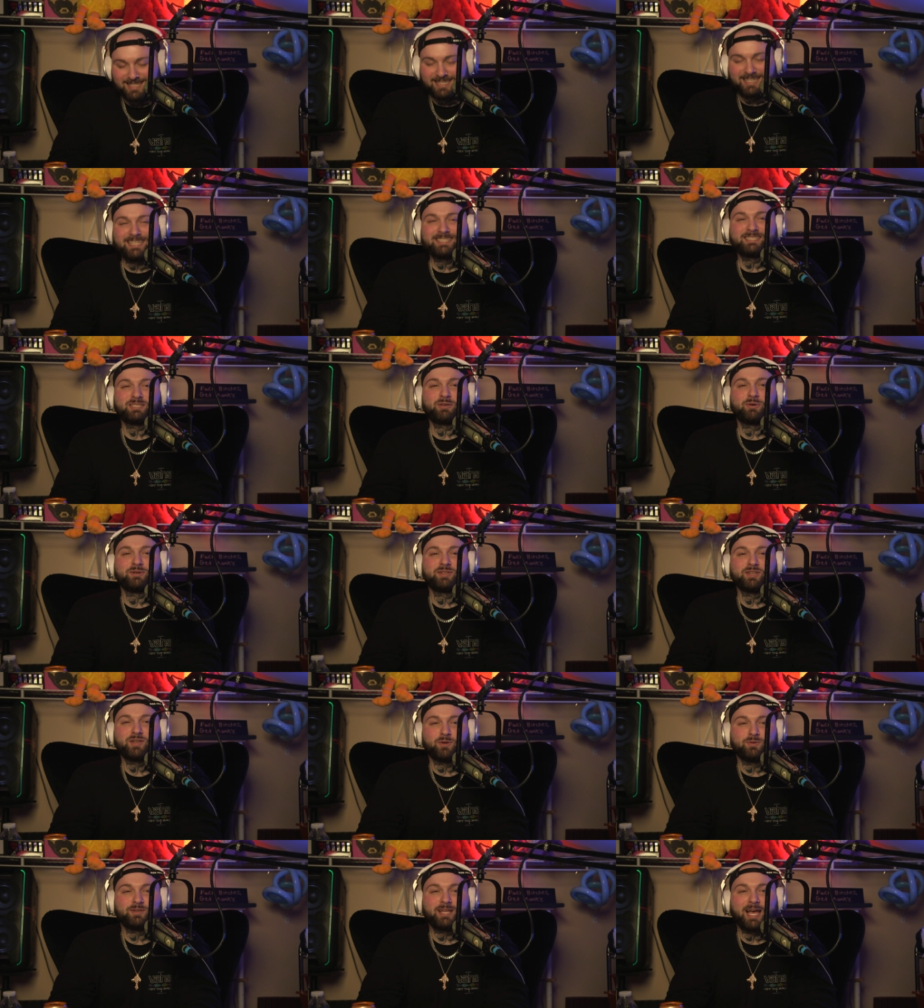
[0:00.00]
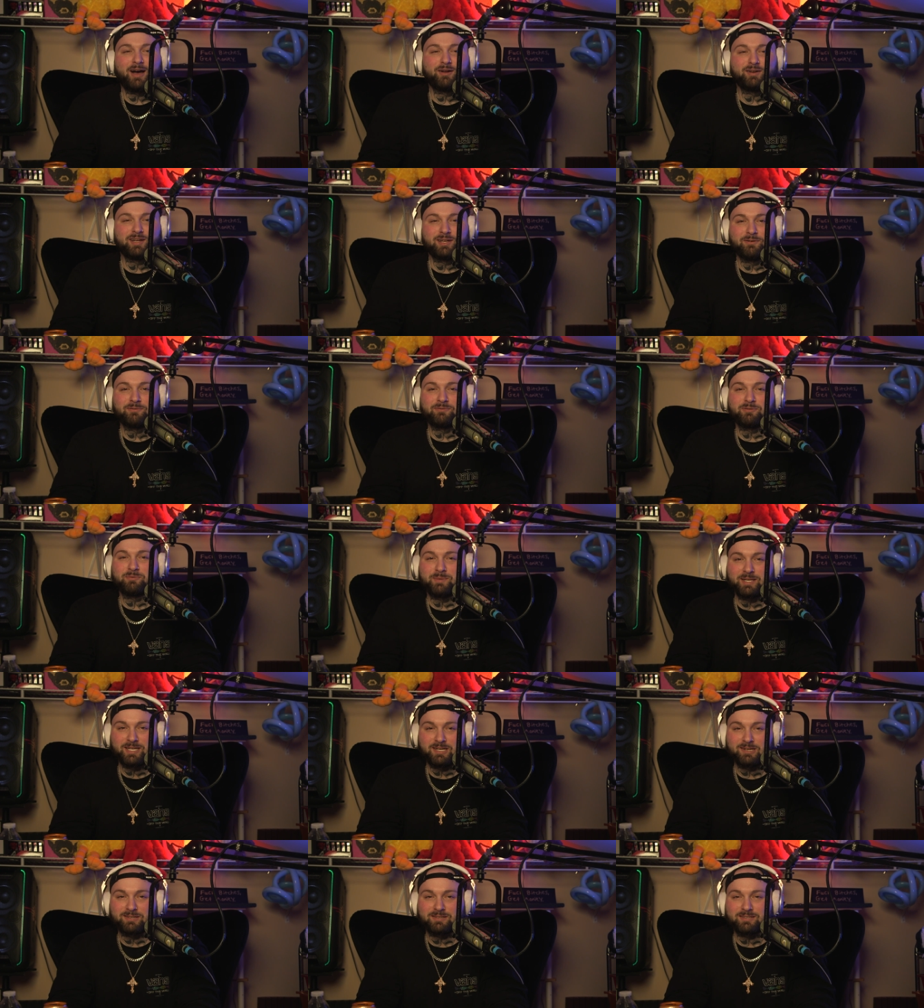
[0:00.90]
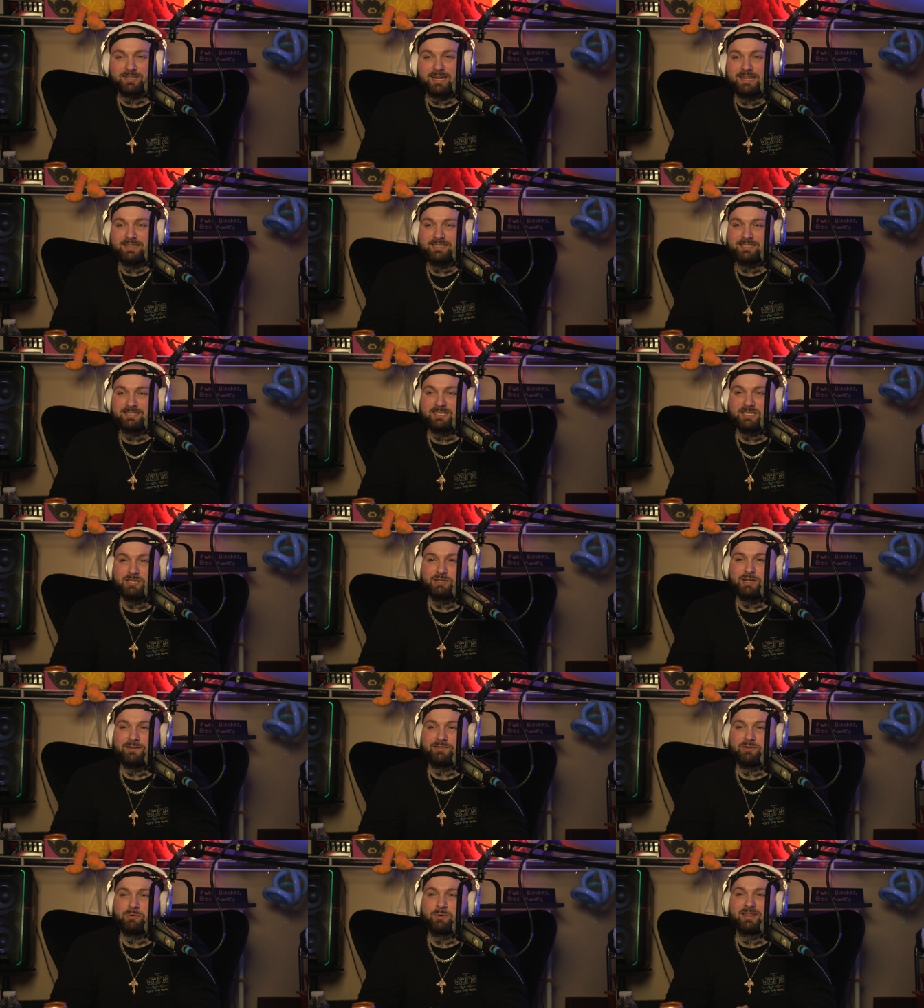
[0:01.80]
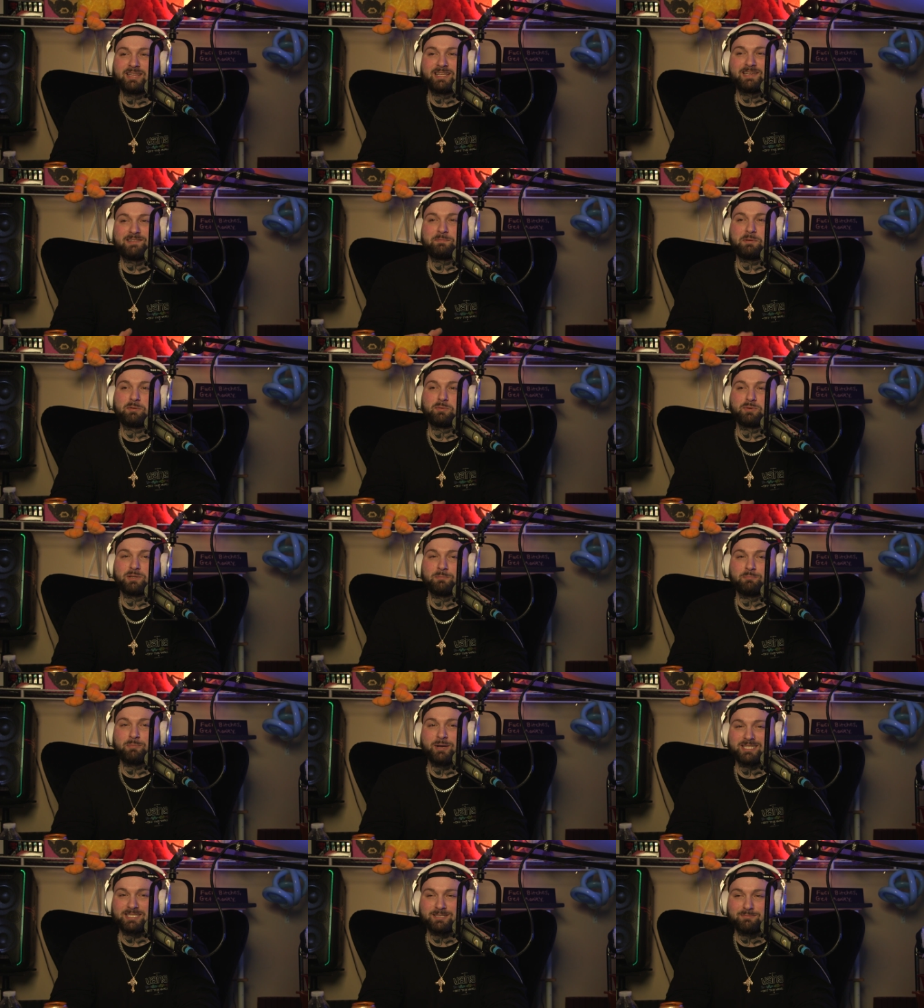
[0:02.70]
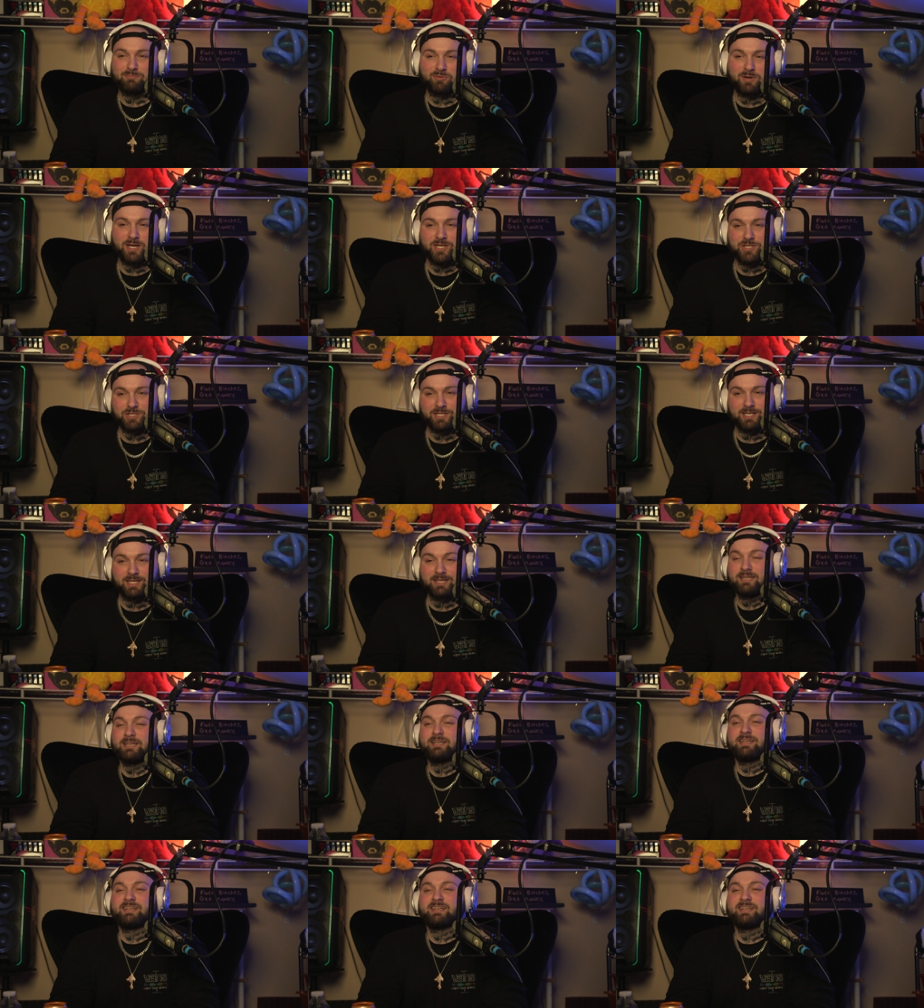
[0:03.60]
It's going to go downhill from here. It's, you definitely want to leave people with the best impression.